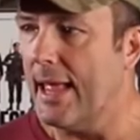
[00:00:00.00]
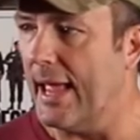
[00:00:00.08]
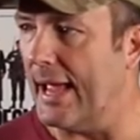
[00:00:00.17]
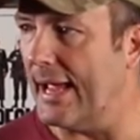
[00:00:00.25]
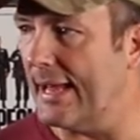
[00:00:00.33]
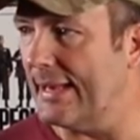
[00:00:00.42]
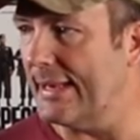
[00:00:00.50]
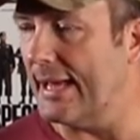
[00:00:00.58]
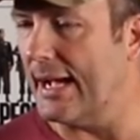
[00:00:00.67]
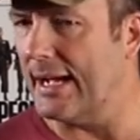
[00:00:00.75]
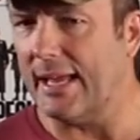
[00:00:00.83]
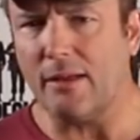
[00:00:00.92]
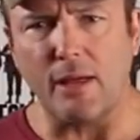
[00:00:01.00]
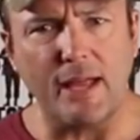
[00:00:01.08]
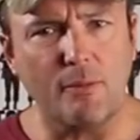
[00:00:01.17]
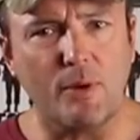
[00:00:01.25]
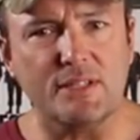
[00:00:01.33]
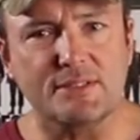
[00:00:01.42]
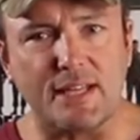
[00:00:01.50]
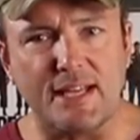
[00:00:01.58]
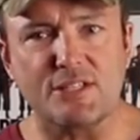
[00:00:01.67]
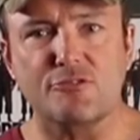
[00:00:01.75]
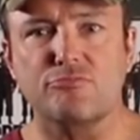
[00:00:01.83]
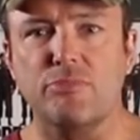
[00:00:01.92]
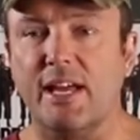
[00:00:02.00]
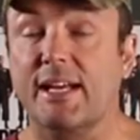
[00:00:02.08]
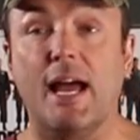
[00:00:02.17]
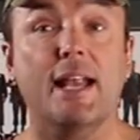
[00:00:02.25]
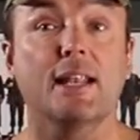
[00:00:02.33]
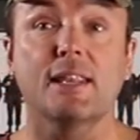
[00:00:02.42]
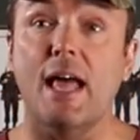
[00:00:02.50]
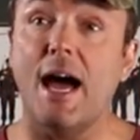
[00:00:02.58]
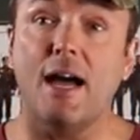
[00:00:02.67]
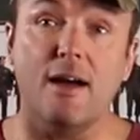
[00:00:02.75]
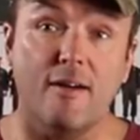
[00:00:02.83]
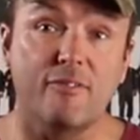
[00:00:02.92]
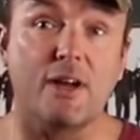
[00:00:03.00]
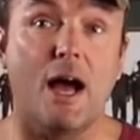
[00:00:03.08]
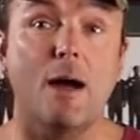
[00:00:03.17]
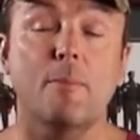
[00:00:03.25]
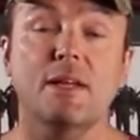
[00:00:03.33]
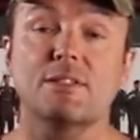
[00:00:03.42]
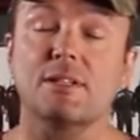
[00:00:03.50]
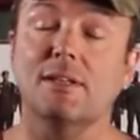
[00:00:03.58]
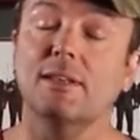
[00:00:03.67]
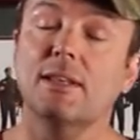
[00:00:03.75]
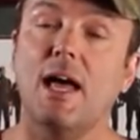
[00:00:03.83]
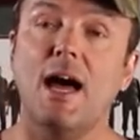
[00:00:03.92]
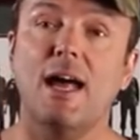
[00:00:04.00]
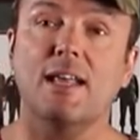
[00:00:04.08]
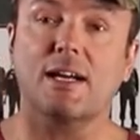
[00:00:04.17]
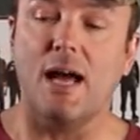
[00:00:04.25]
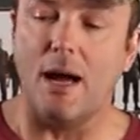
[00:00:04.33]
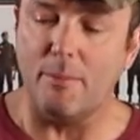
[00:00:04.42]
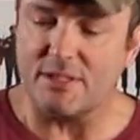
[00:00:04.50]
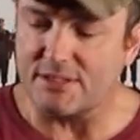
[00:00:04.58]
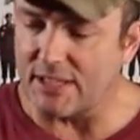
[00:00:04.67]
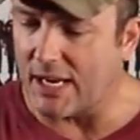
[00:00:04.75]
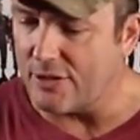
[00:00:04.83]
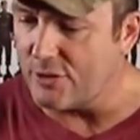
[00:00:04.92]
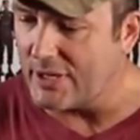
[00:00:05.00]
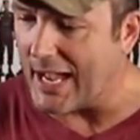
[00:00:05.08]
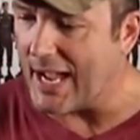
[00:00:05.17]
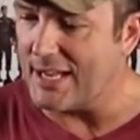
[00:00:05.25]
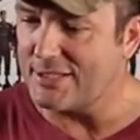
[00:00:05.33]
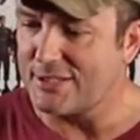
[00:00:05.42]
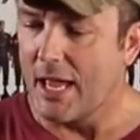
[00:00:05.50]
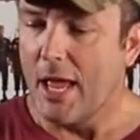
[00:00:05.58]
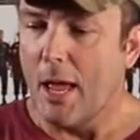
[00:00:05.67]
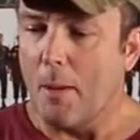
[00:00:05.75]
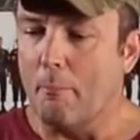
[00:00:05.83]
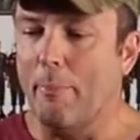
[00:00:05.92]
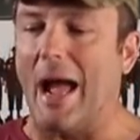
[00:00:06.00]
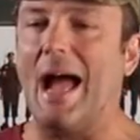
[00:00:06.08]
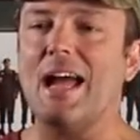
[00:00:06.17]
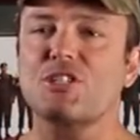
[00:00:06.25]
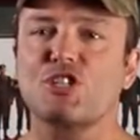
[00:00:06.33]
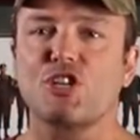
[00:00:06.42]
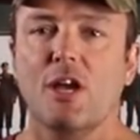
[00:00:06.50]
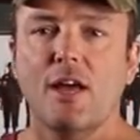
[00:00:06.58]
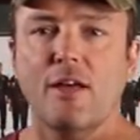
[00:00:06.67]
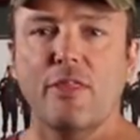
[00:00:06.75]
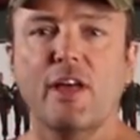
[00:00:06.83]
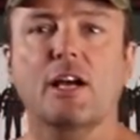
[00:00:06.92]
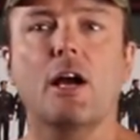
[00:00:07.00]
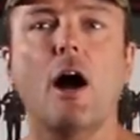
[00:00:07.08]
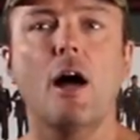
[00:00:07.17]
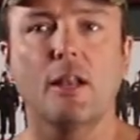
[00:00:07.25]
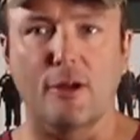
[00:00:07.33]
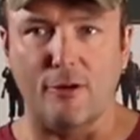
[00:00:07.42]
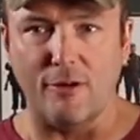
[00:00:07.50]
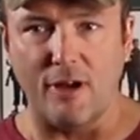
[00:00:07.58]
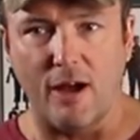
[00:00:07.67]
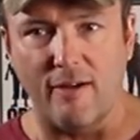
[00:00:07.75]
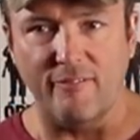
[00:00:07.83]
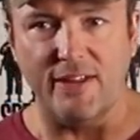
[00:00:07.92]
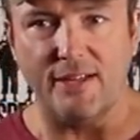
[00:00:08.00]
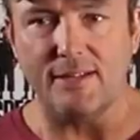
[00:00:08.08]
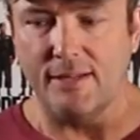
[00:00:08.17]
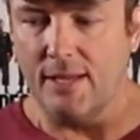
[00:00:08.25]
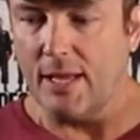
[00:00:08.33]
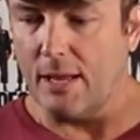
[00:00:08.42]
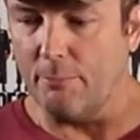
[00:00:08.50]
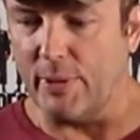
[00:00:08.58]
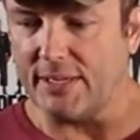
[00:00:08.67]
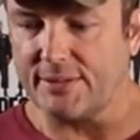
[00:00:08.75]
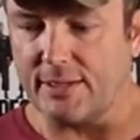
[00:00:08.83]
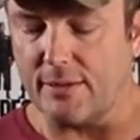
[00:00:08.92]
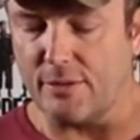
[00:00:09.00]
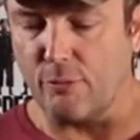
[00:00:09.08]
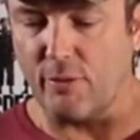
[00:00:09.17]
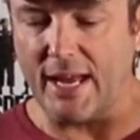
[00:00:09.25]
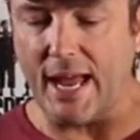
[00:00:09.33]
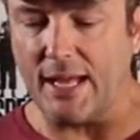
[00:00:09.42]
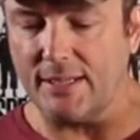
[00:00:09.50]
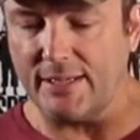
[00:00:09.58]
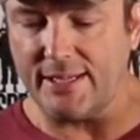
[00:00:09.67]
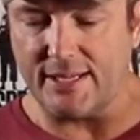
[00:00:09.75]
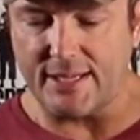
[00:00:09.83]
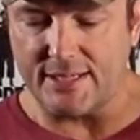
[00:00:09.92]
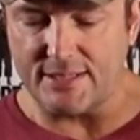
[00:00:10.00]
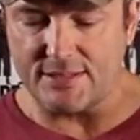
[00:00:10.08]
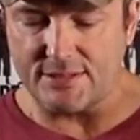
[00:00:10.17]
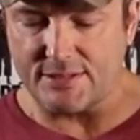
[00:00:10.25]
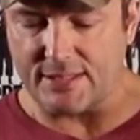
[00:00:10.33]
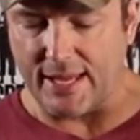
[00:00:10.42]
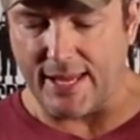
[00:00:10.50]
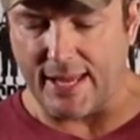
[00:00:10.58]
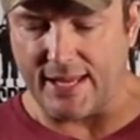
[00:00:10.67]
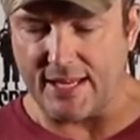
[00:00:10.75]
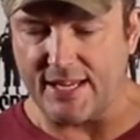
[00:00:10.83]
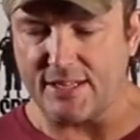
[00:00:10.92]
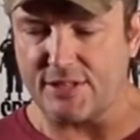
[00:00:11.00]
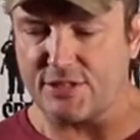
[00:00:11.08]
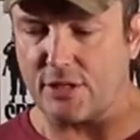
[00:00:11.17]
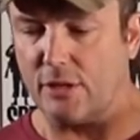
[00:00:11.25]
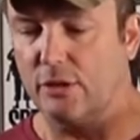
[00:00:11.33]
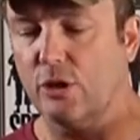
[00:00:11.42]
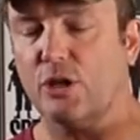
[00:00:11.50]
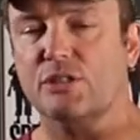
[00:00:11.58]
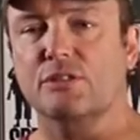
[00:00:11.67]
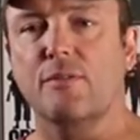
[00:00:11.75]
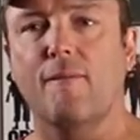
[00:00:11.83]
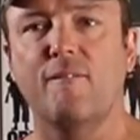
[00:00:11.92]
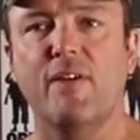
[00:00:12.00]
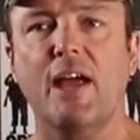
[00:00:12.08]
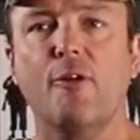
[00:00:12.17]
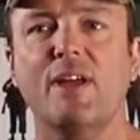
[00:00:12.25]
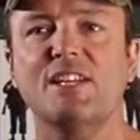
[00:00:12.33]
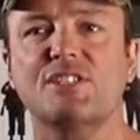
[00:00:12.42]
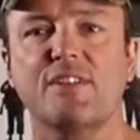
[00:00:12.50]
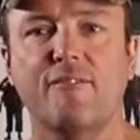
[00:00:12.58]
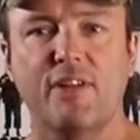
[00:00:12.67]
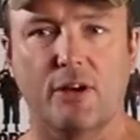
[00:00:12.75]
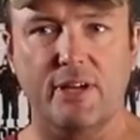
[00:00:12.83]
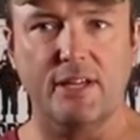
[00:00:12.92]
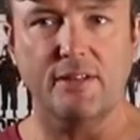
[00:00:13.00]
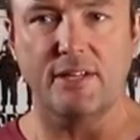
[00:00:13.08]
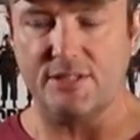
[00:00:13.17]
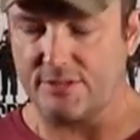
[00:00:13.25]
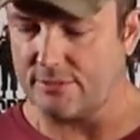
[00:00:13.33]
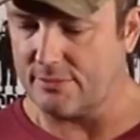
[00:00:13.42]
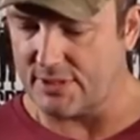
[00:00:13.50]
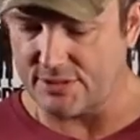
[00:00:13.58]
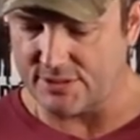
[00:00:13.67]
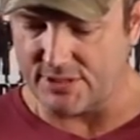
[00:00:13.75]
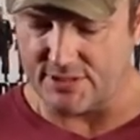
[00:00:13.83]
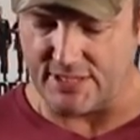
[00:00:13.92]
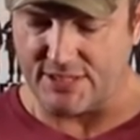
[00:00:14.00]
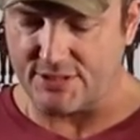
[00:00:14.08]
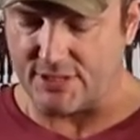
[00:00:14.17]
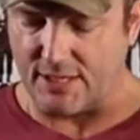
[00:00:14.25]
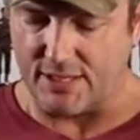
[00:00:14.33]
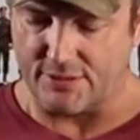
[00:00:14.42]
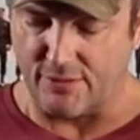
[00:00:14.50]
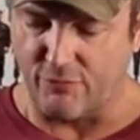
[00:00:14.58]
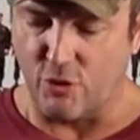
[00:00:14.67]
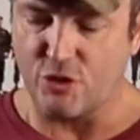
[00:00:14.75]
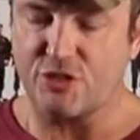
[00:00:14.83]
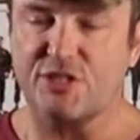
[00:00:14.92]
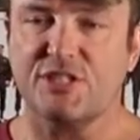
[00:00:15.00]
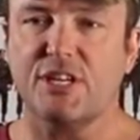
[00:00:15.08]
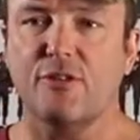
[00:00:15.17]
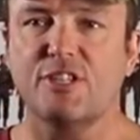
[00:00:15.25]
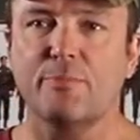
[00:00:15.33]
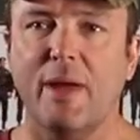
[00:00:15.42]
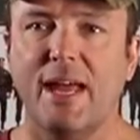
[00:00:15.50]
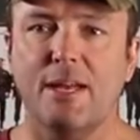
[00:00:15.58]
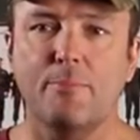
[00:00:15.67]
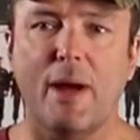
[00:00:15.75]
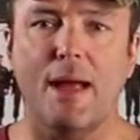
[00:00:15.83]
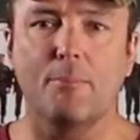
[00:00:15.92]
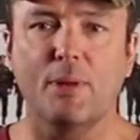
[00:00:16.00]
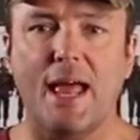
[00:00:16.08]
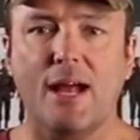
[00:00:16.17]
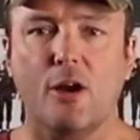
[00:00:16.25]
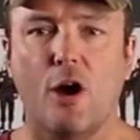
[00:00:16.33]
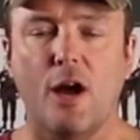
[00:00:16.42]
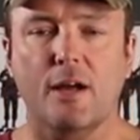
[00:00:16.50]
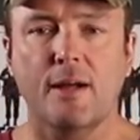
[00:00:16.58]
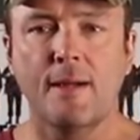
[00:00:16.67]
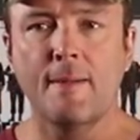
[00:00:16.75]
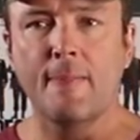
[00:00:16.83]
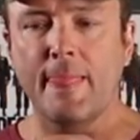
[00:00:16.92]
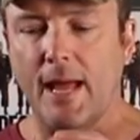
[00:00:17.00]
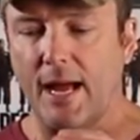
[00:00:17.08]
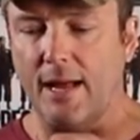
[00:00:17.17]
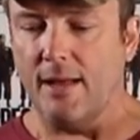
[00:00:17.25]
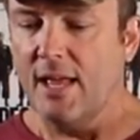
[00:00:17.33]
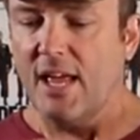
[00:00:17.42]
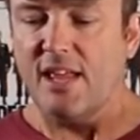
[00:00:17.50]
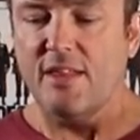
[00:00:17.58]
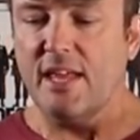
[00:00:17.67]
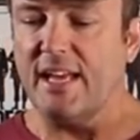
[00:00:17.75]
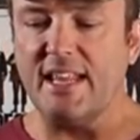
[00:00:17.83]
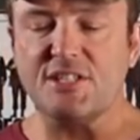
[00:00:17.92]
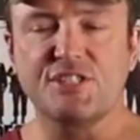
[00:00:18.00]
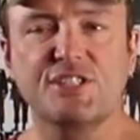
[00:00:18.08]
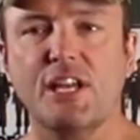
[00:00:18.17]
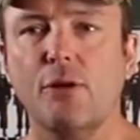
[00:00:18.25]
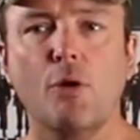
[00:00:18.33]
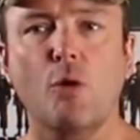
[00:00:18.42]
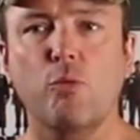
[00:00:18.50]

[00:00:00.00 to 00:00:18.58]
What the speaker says: And anyways, it got a lot of comments, A lot of you guys bash the color of it. But the reality is it's looked very civilian. It's the version series made by Blackhawk. It has zero